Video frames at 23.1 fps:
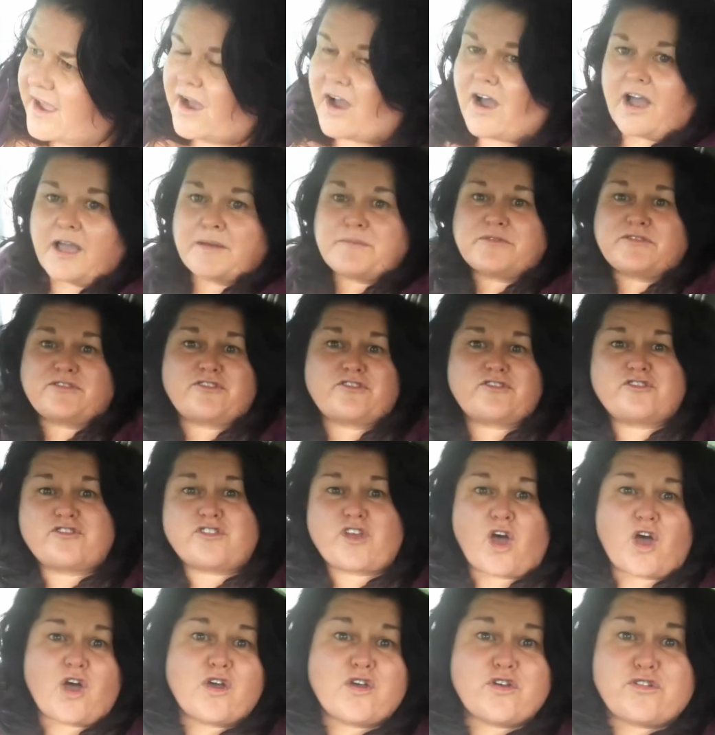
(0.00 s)
I'm
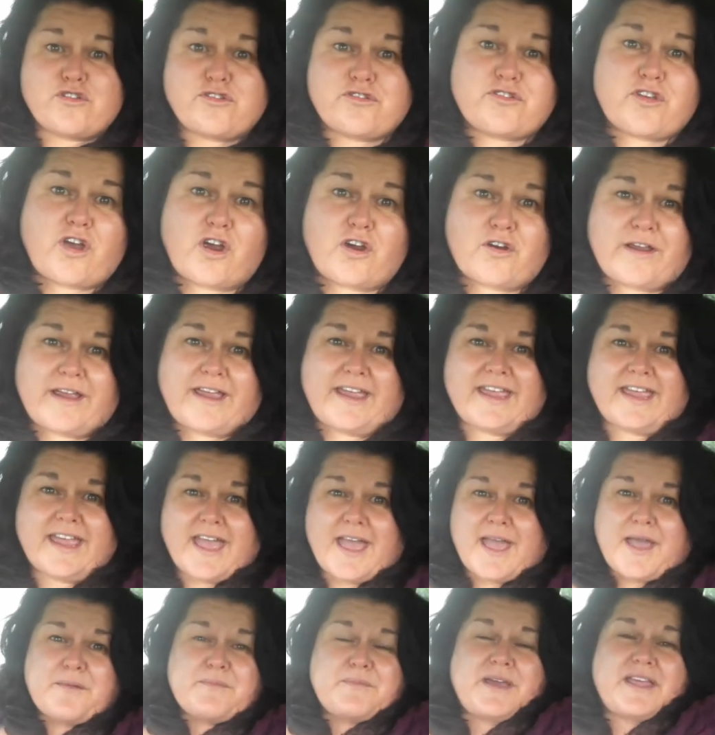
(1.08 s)
so sorry,
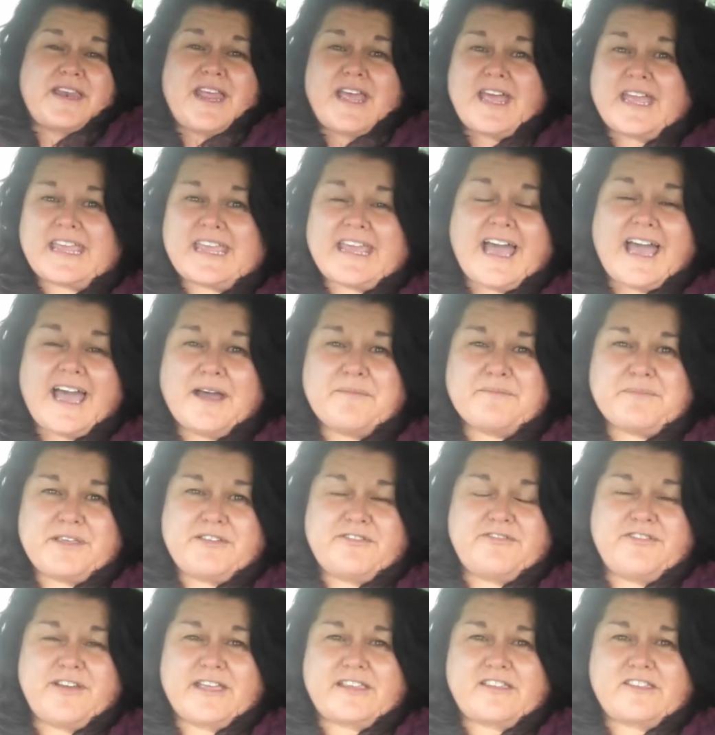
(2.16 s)
but it can't be
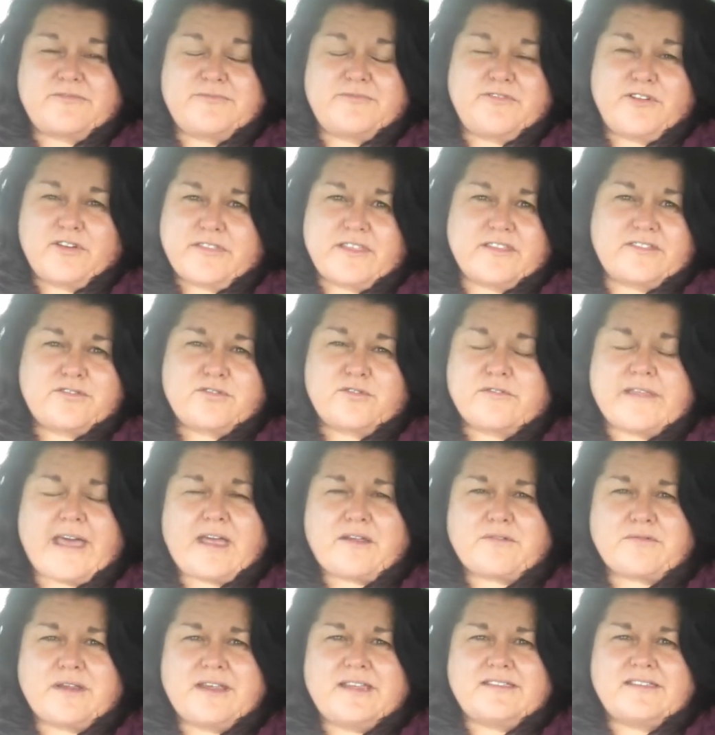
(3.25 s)
fixed for this or
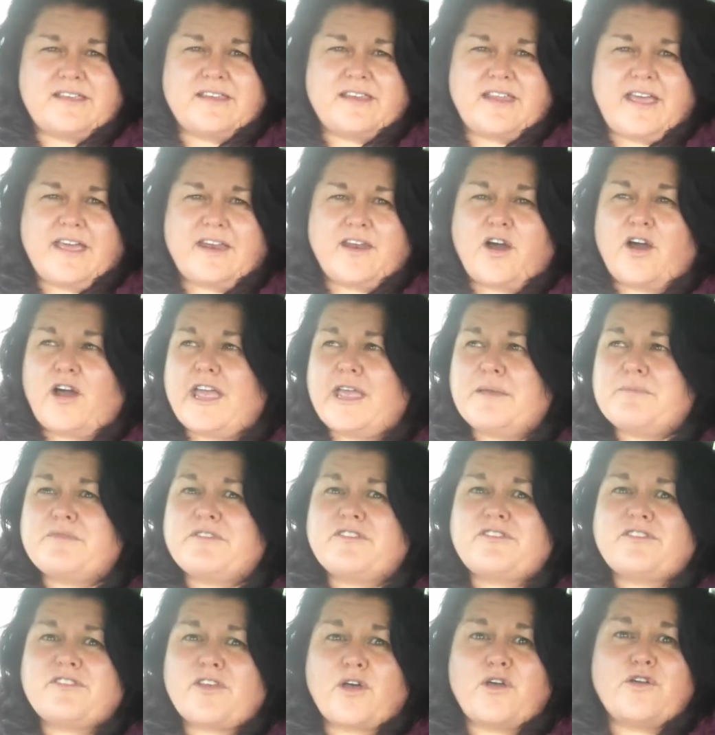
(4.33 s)
that reason, and I am
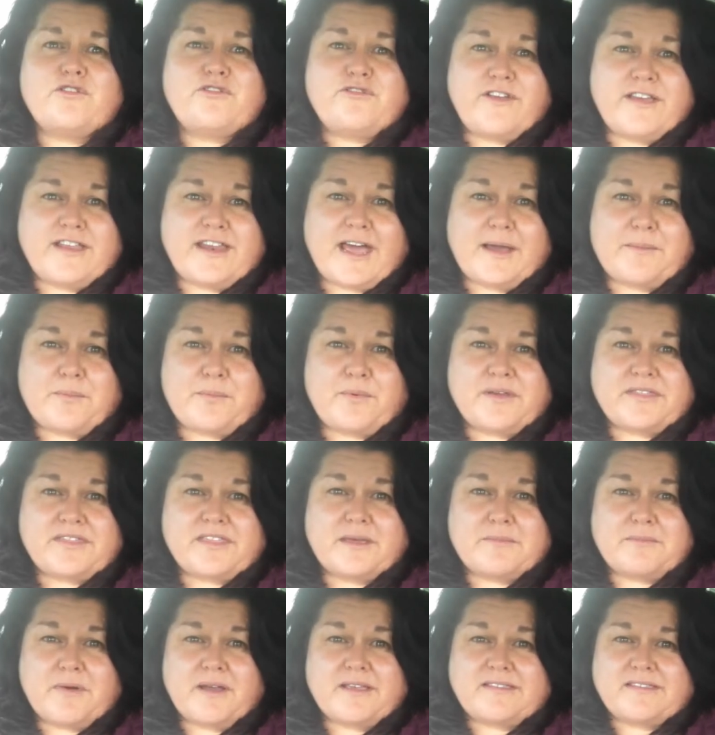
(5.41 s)
so fed up with
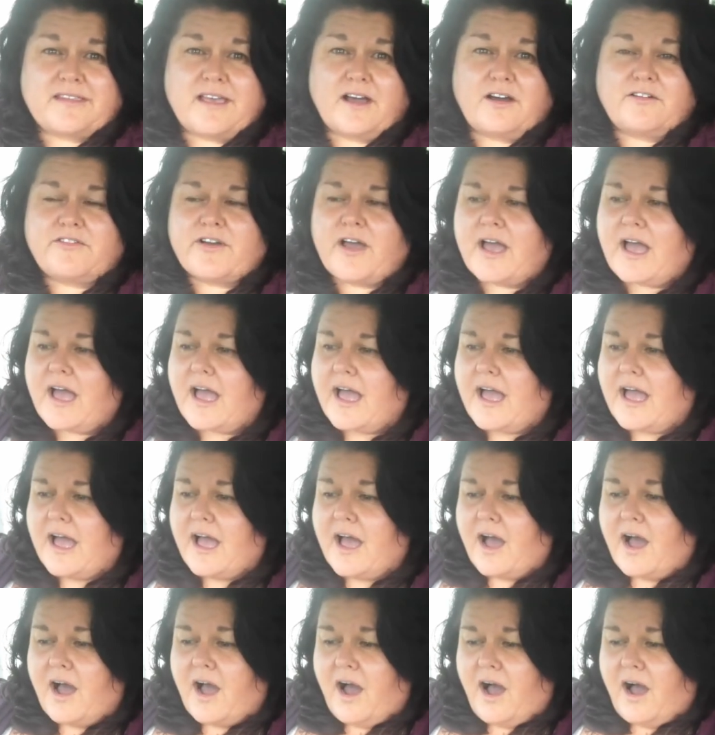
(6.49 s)
it myself.
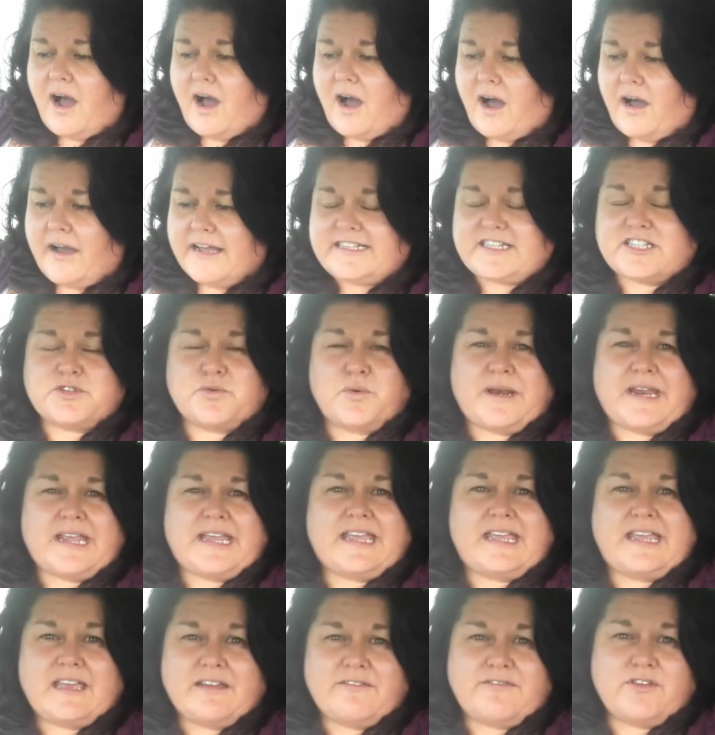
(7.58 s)
I just want to
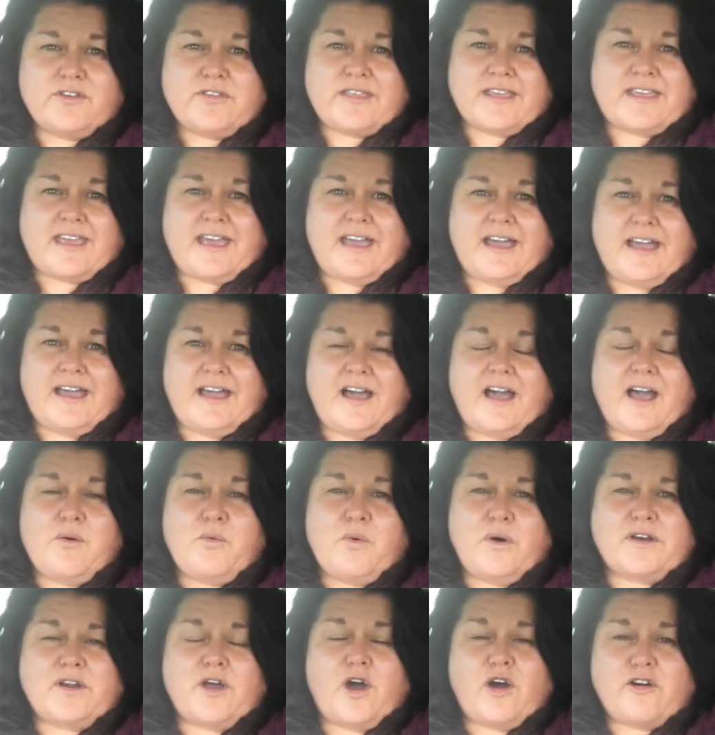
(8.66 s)
give you the car. I
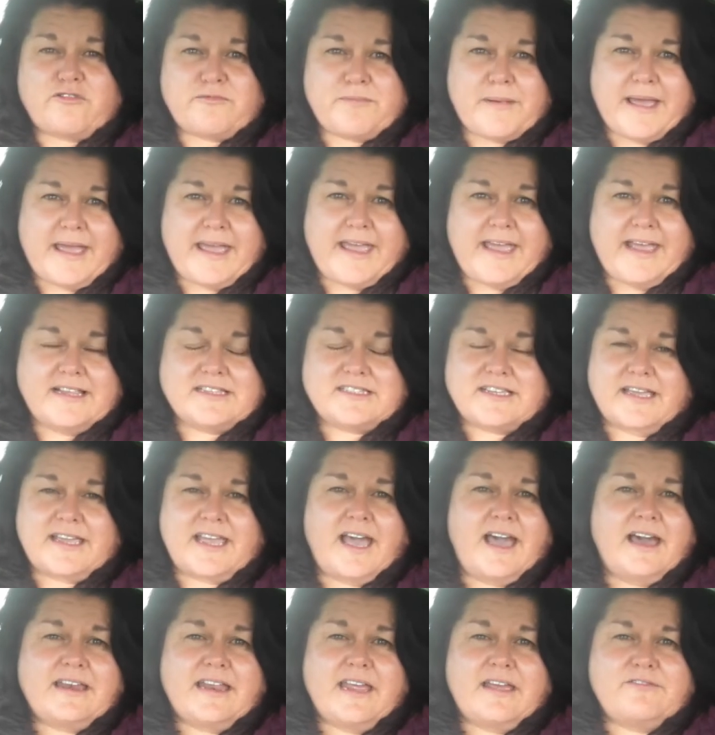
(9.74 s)
want it off my hands. I
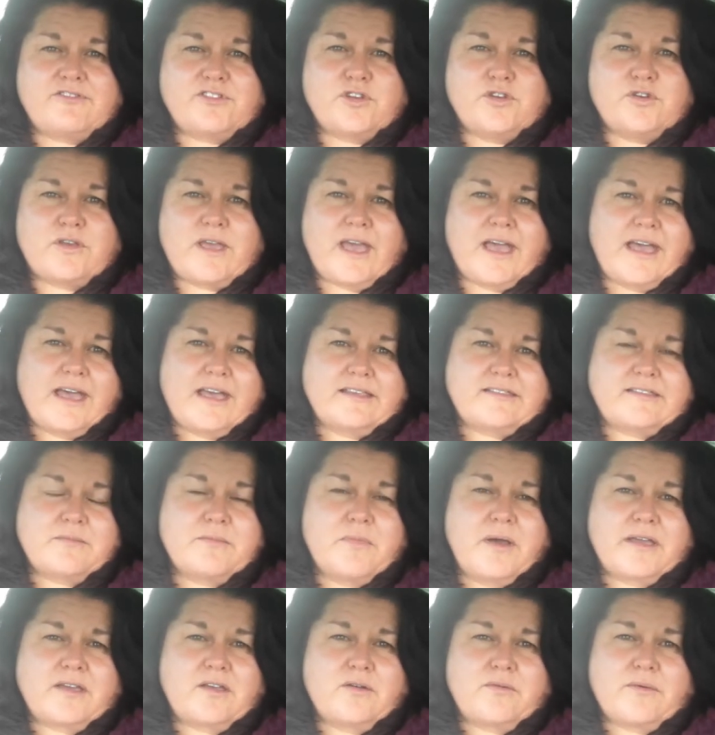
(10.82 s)
can't have two cars in
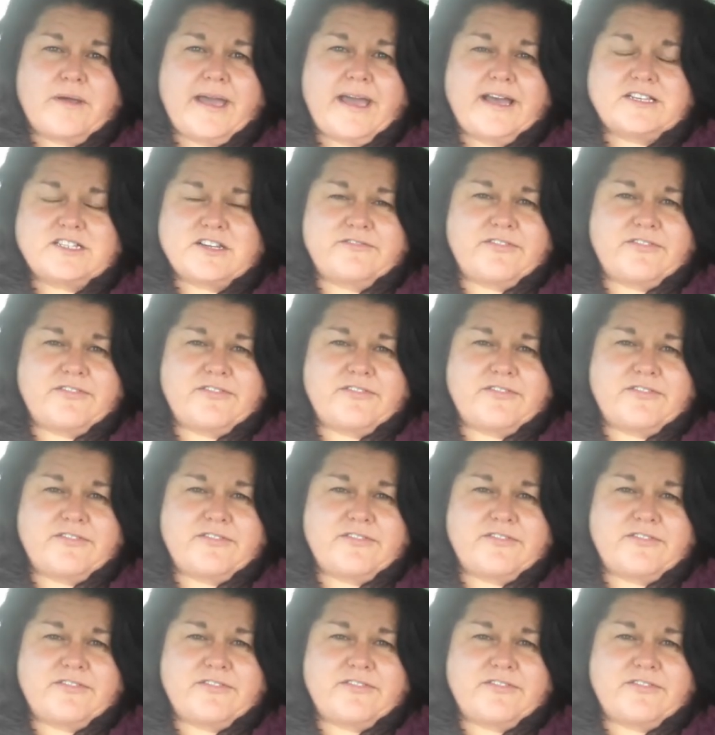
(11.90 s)
my garage.